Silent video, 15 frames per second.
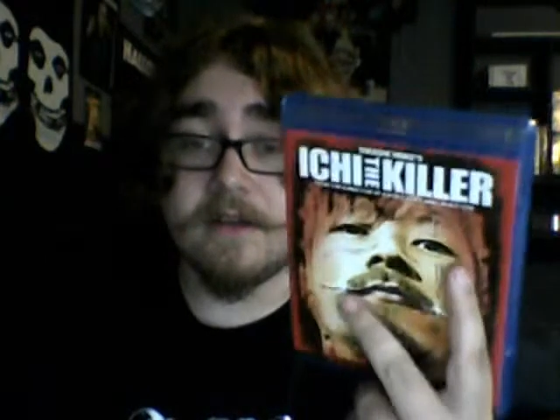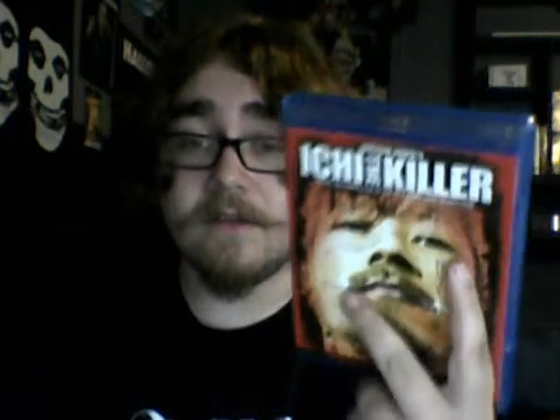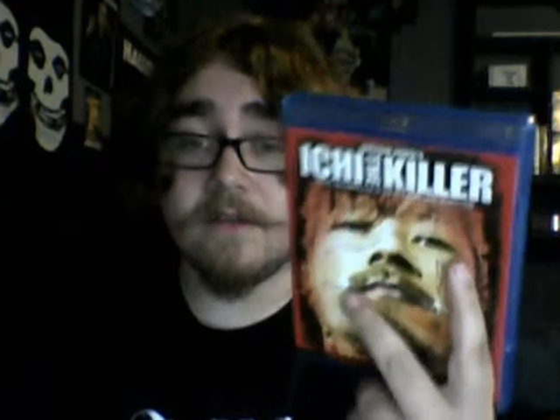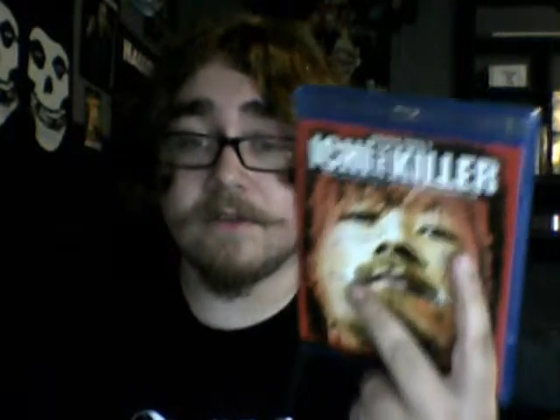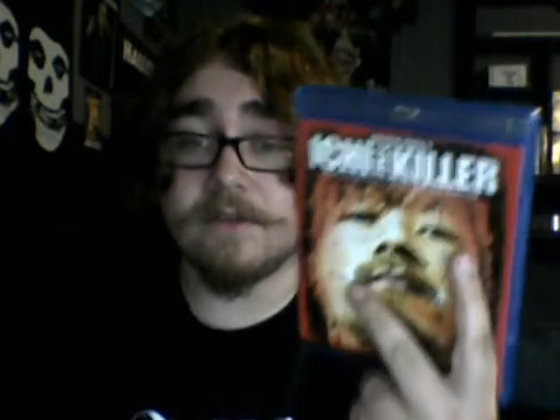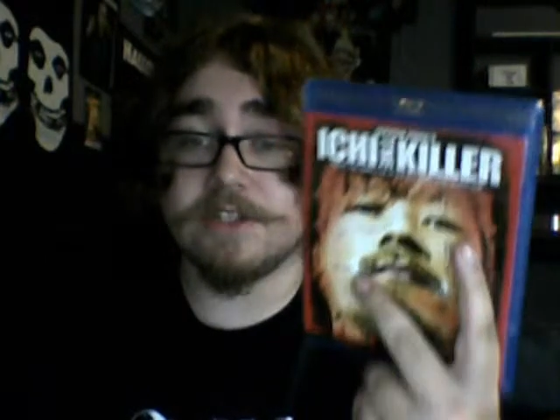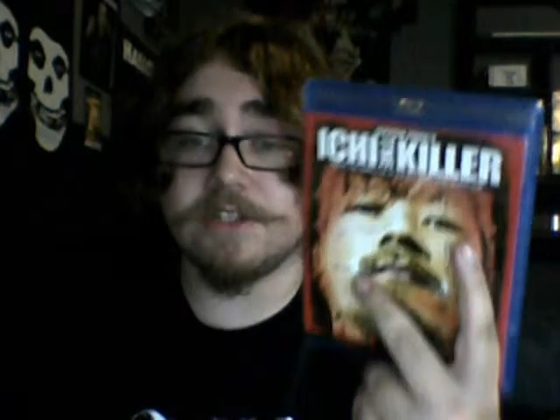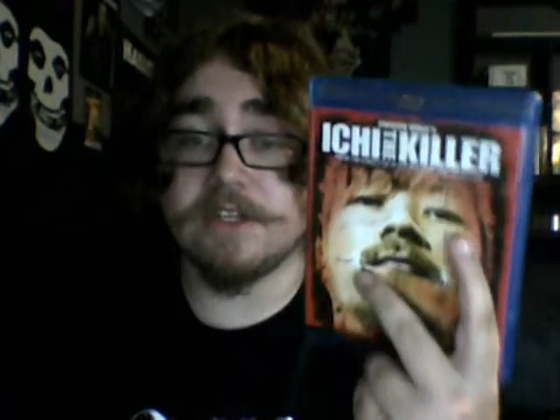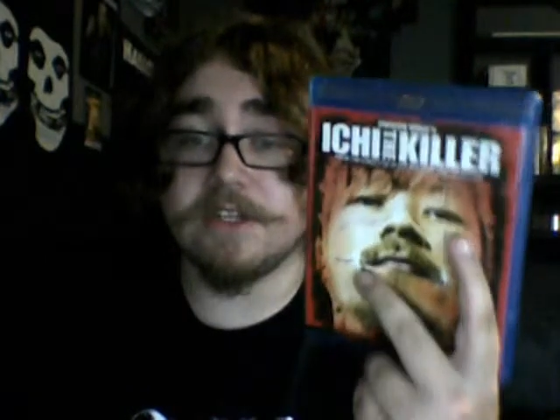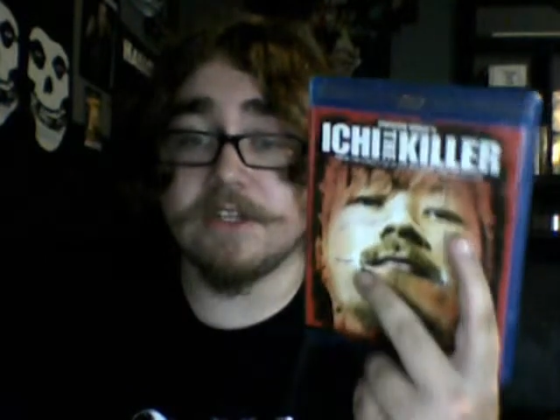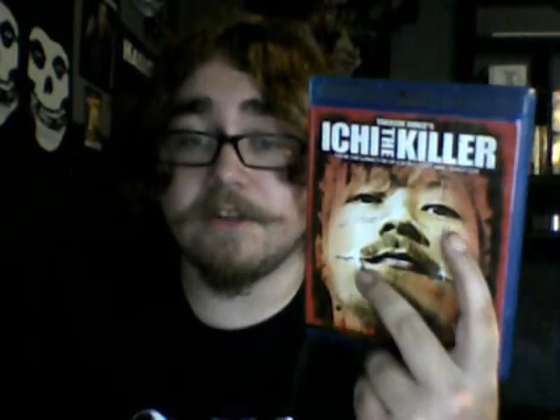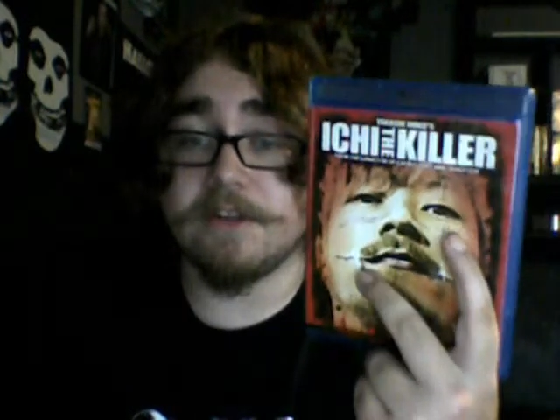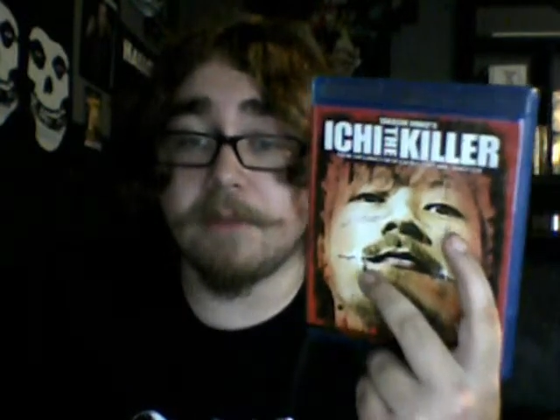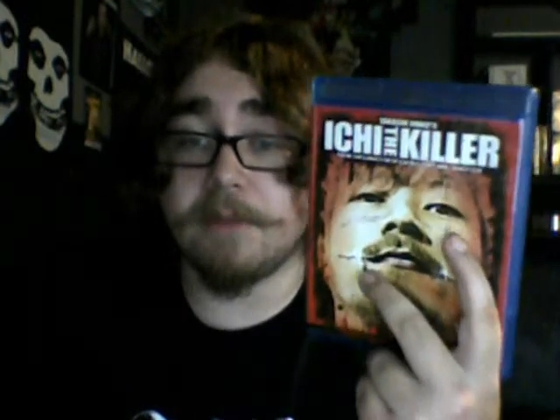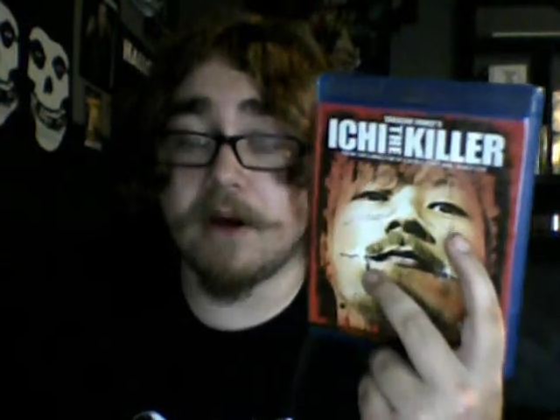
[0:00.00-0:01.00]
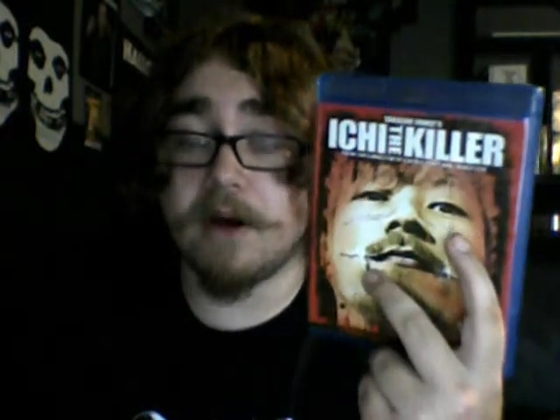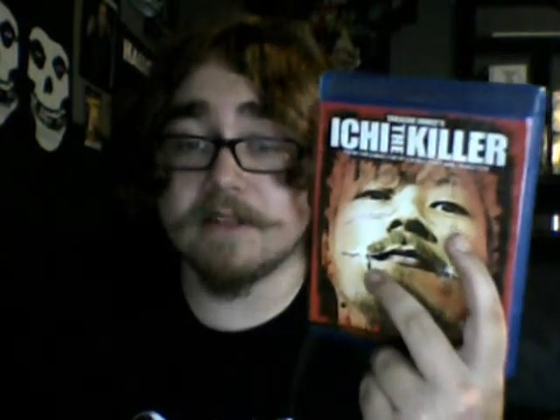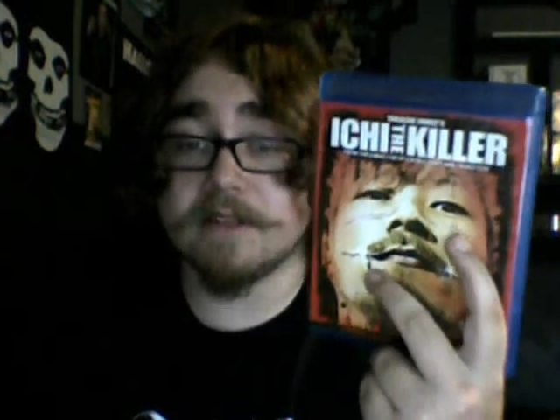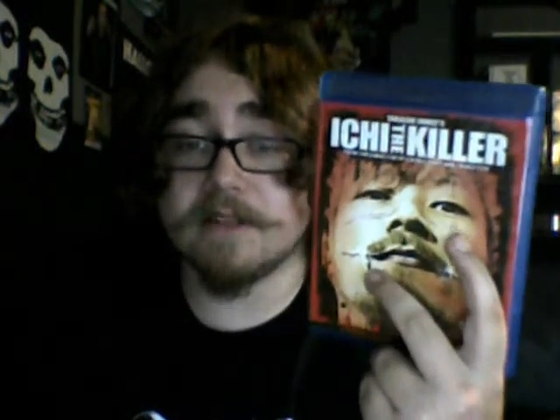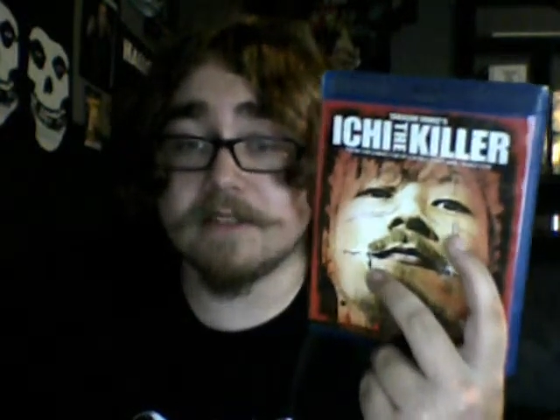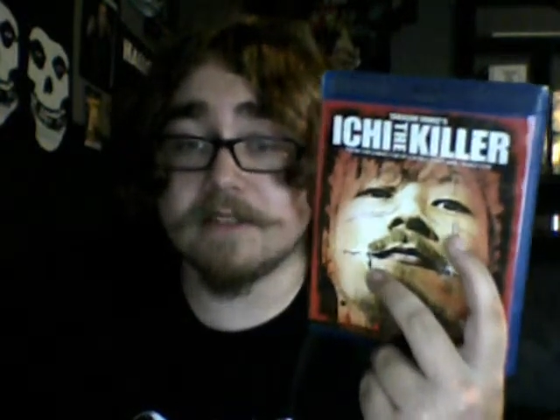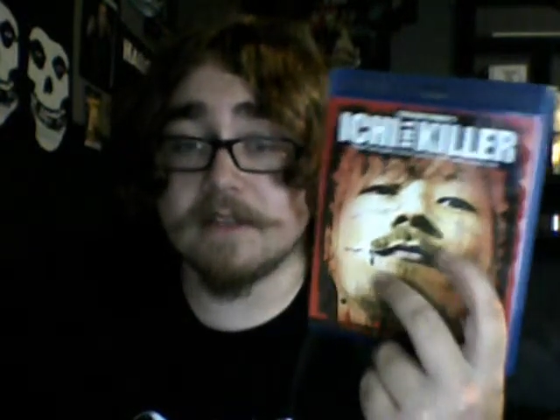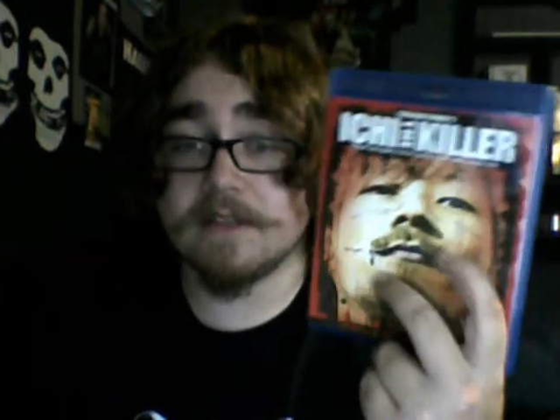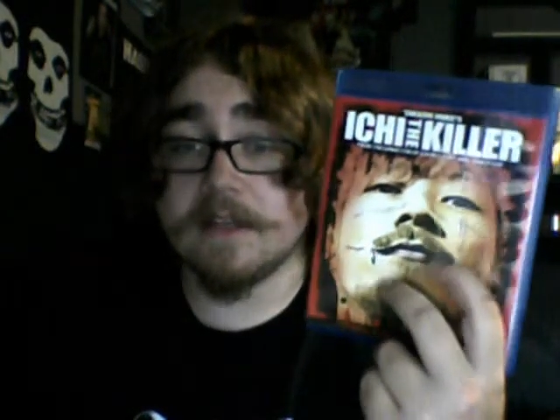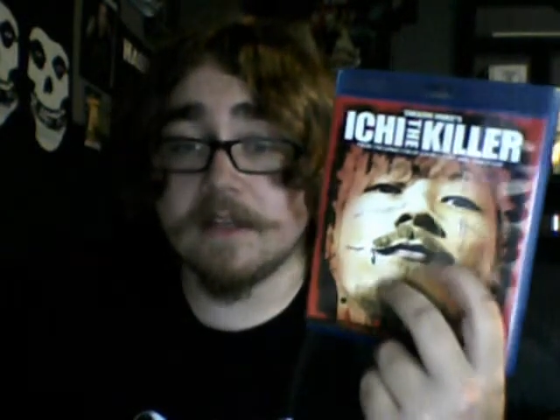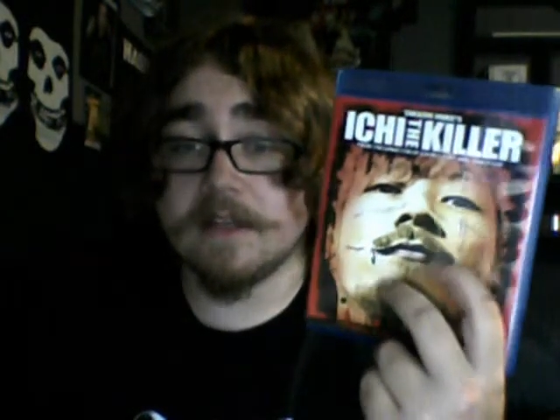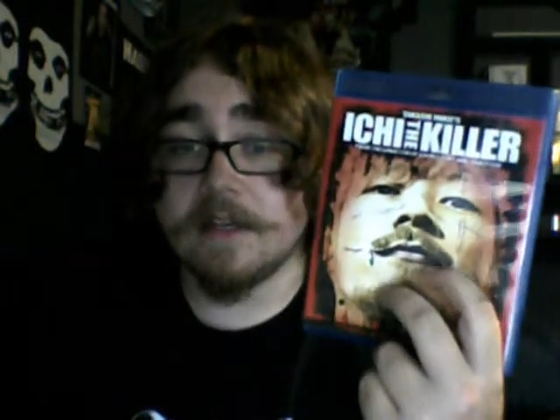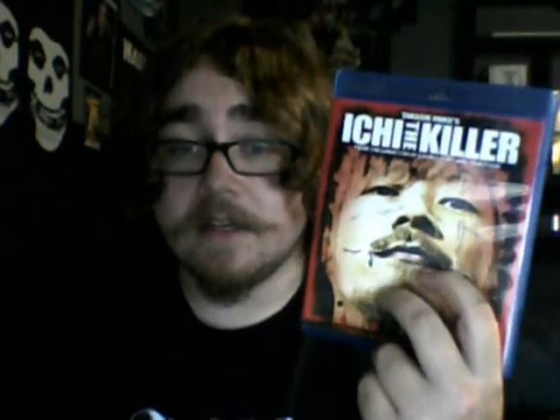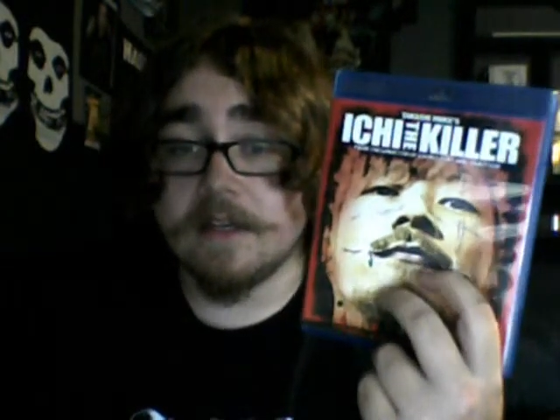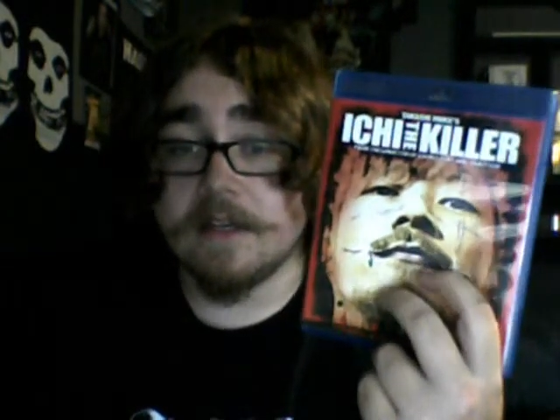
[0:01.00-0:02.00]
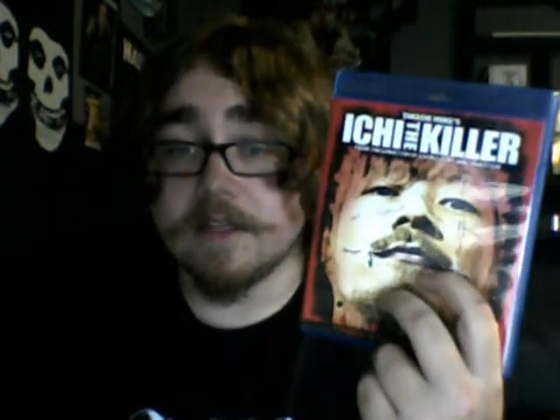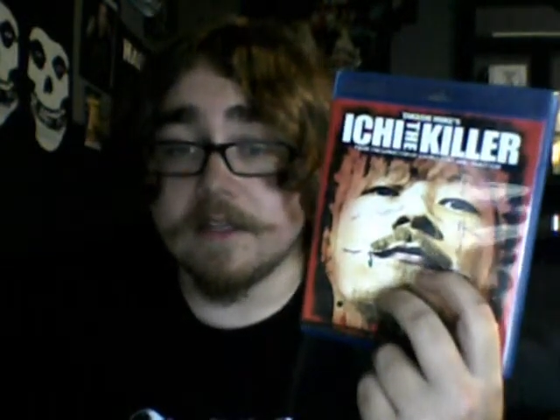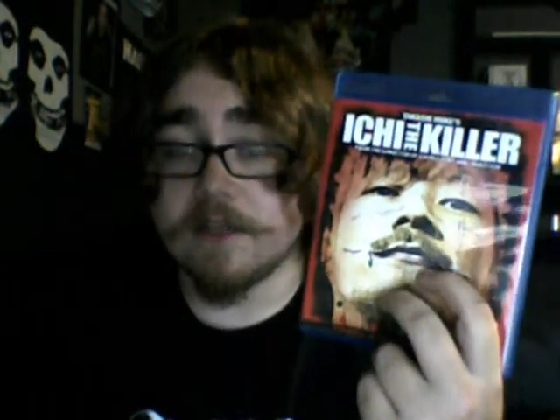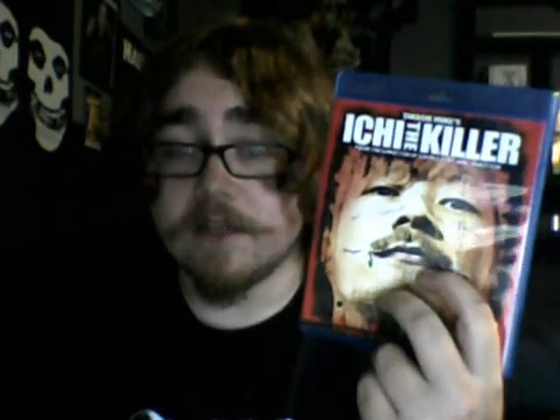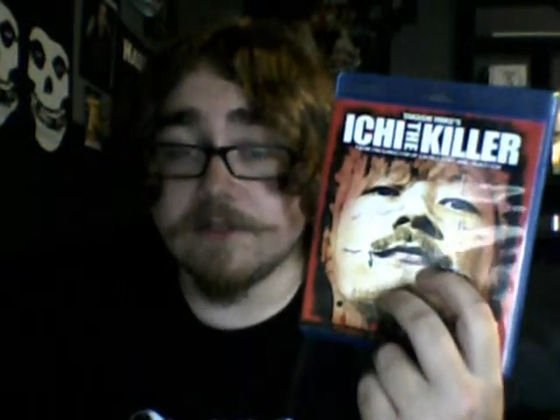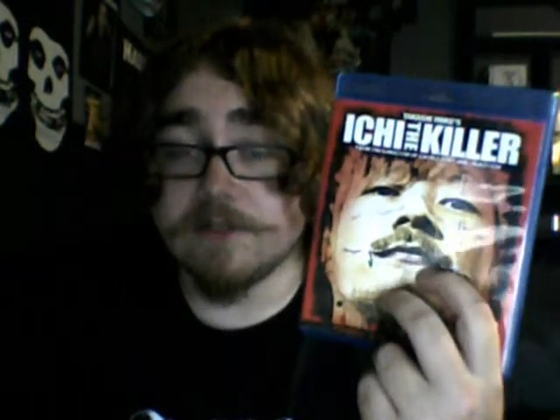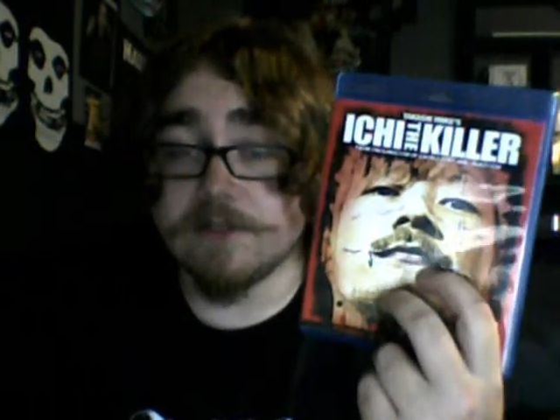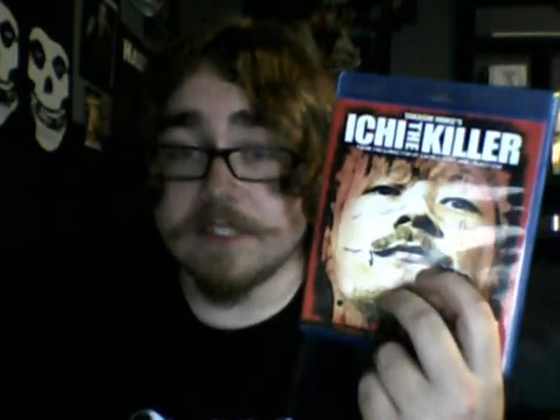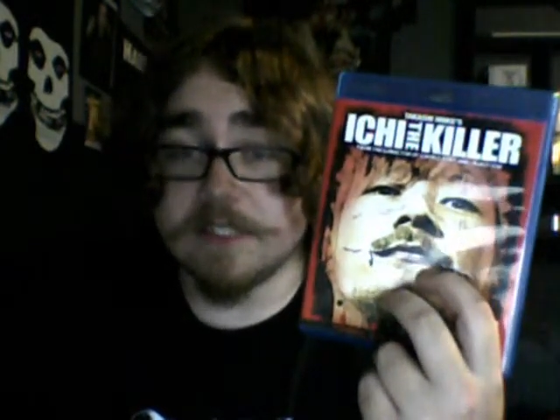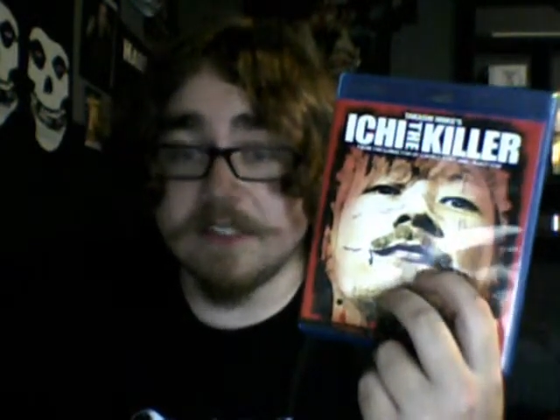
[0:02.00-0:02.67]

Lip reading: which their boss goes